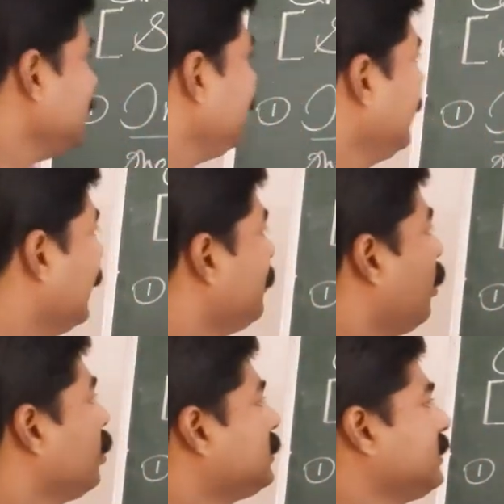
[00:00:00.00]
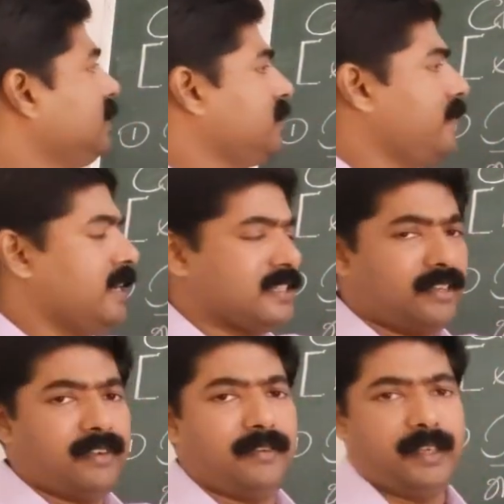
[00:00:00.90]
Here both the
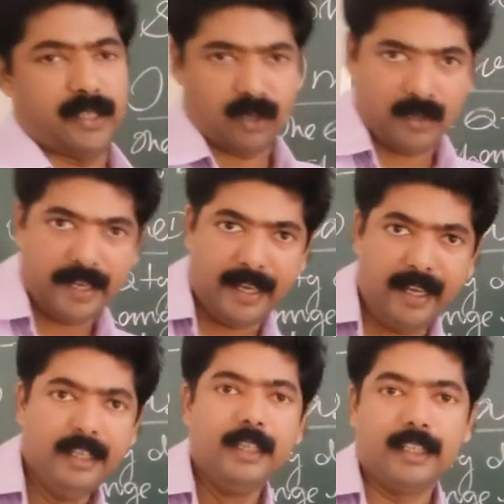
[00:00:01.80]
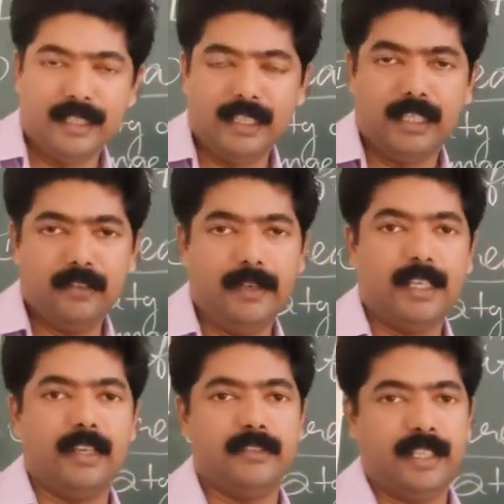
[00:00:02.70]
situation, when we draw a curve, we
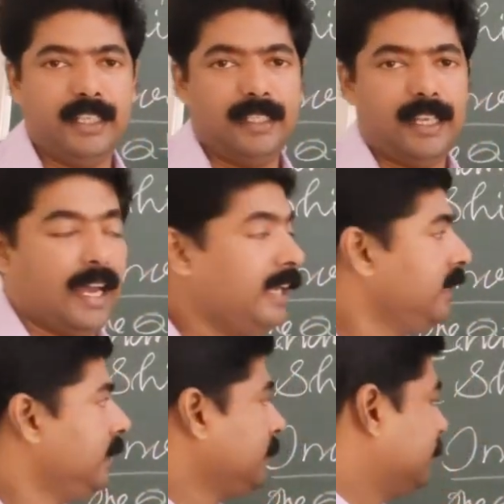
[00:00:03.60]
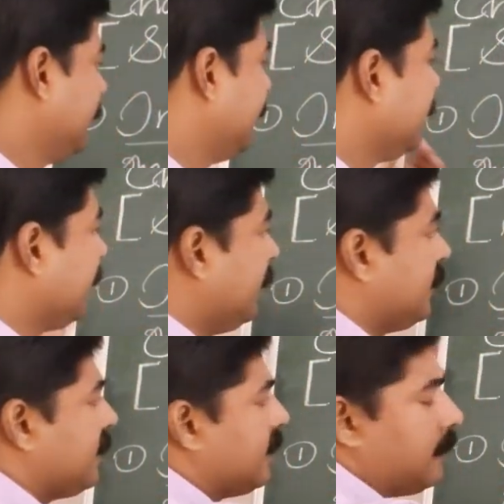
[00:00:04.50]
can see that the
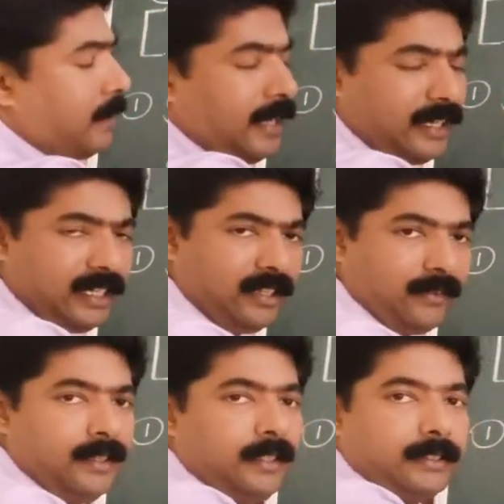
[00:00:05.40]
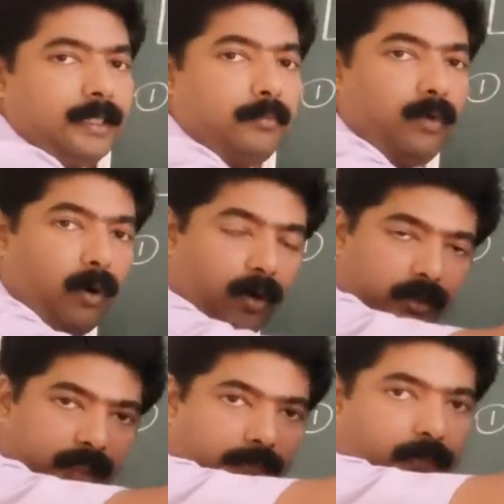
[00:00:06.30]
increase in demand curve, the
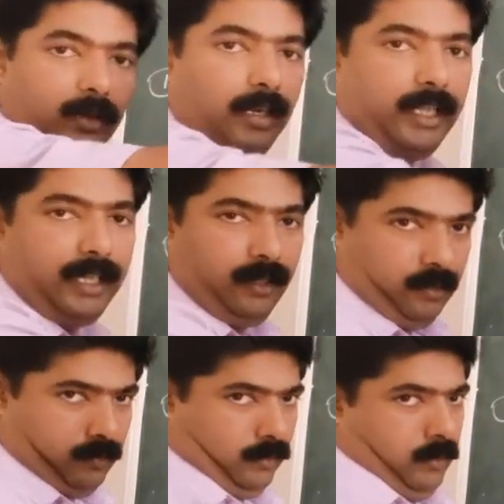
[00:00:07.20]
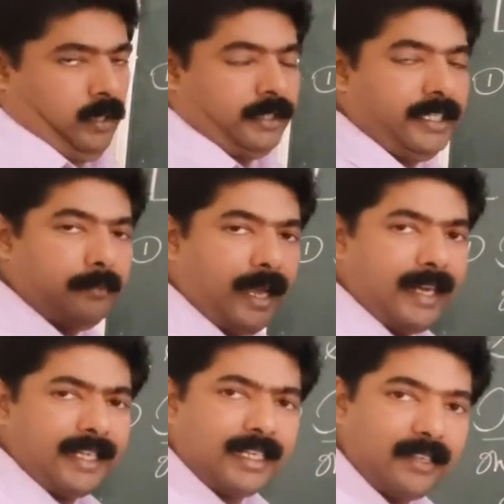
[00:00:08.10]
fully
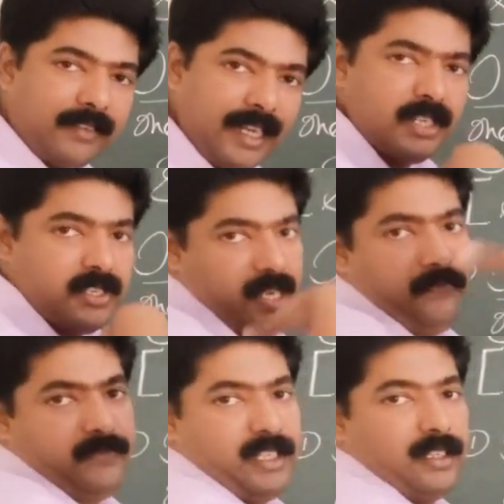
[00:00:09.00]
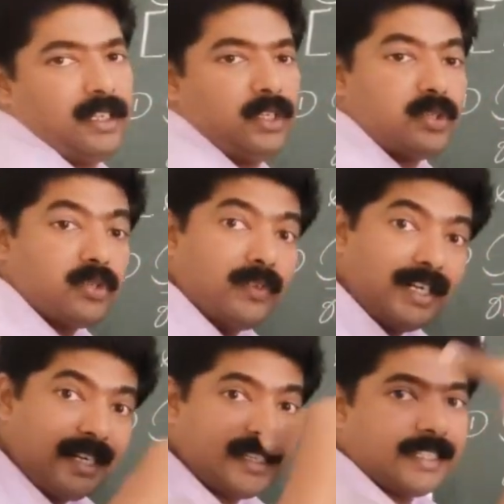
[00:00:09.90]
demand curve can shift
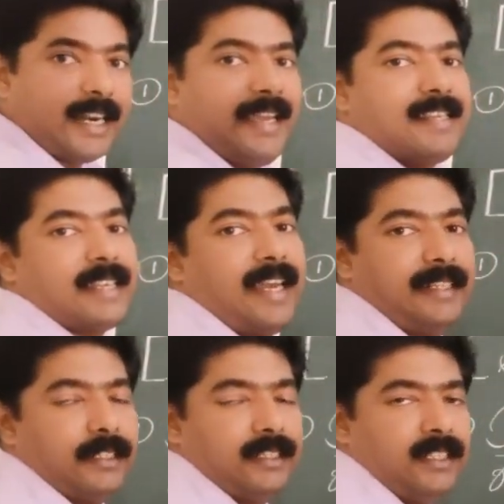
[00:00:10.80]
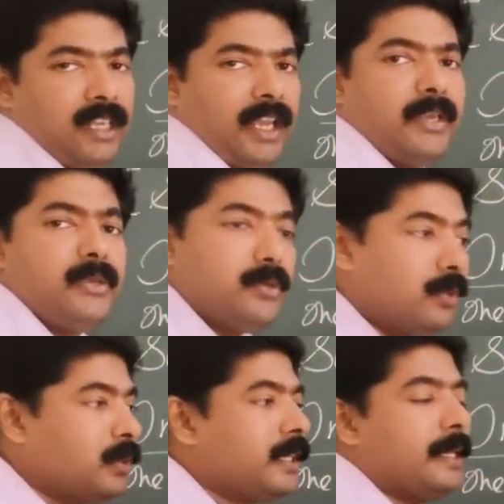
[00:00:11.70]
towards right side. A
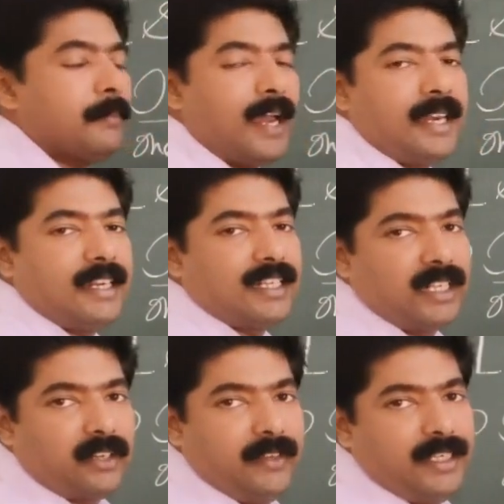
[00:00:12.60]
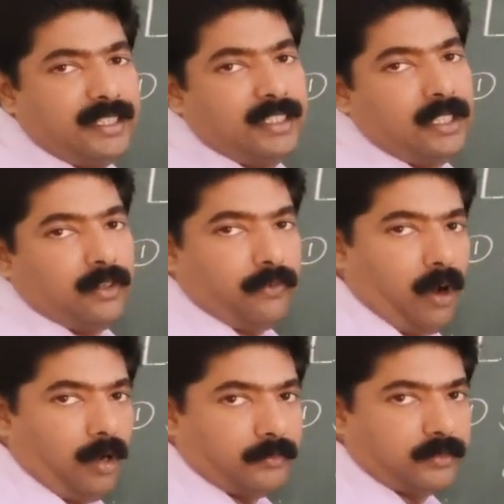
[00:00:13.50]
new demand curve is
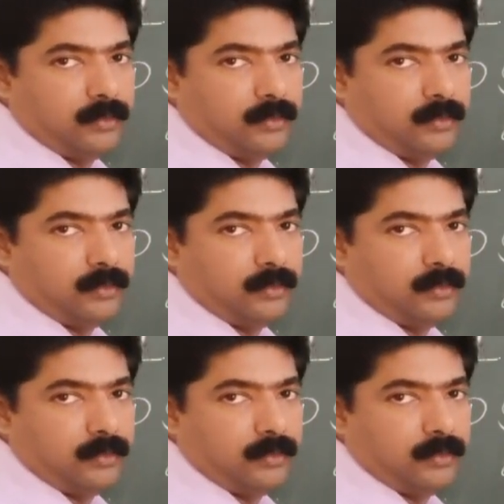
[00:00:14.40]
formed.